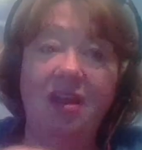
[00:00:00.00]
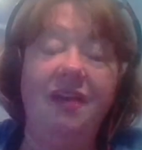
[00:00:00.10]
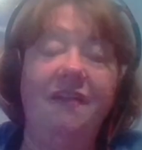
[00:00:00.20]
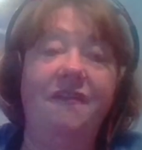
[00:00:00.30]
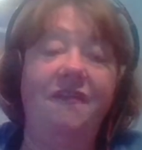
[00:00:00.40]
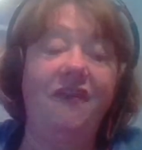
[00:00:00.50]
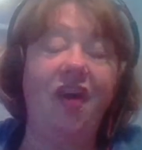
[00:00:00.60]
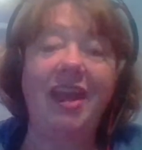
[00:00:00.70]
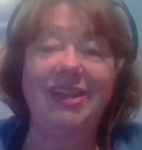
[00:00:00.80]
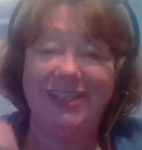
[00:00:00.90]

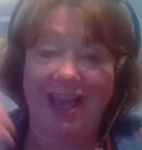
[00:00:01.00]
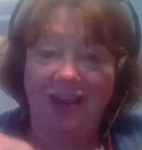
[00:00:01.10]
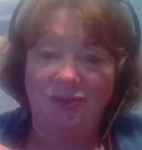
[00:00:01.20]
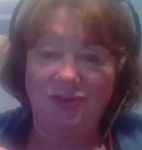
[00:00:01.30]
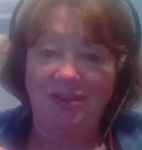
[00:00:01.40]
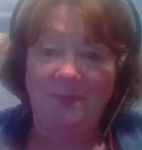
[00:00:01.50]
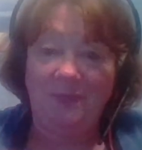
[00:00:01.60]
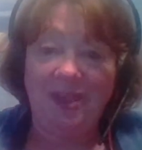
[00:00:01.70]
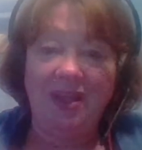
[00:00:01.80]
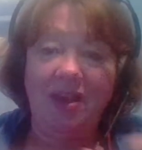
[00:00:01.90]
fine down
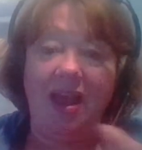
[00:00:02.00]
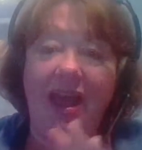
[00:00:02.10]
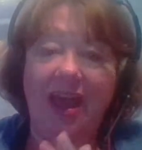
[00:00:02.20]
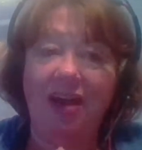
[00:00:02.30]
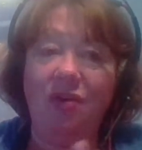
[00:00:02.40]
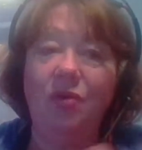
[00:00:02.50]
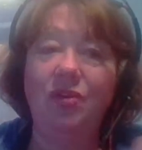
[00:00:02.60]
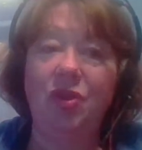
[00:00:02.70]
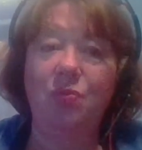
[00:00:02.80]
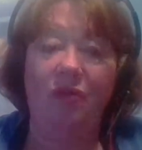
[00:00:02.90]
how
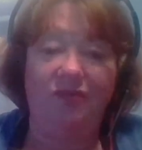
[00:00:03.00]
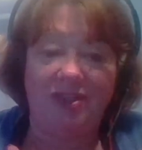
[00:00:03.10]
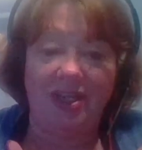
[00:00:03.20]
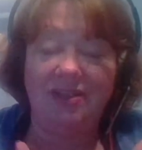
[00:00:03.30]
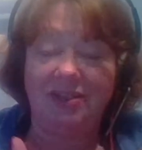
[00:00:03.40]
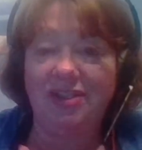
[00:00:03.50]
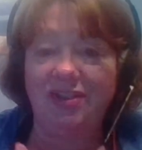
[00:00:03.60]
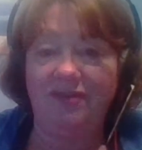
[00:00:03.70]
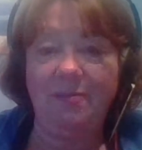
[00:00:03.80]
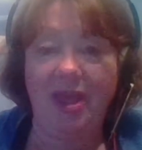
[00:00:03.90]
you want it to
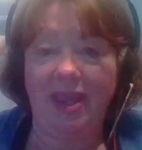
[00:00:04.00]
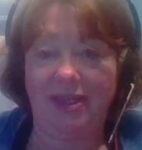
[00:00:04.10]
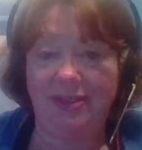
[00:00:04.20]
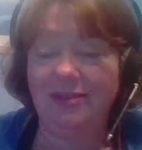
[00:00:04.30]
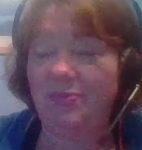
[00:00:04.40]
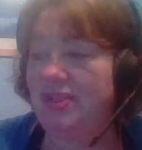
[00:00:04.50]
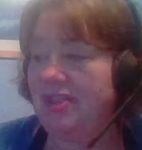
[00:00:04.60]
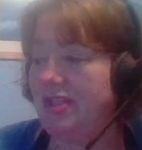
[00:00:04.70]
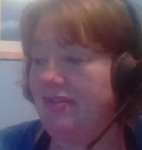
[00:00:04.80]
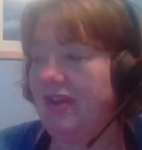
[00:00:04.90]
remain, which
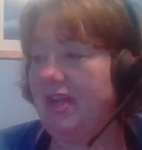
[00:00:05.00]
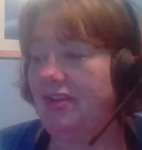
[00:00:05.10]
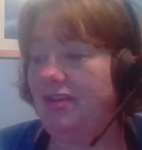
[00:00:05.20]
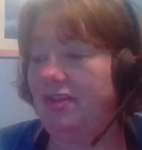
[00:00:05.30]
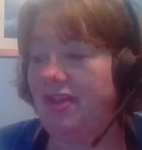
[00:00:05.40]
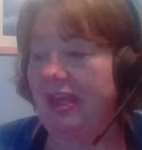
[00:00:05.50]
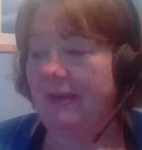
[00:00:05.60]
is a really good thing.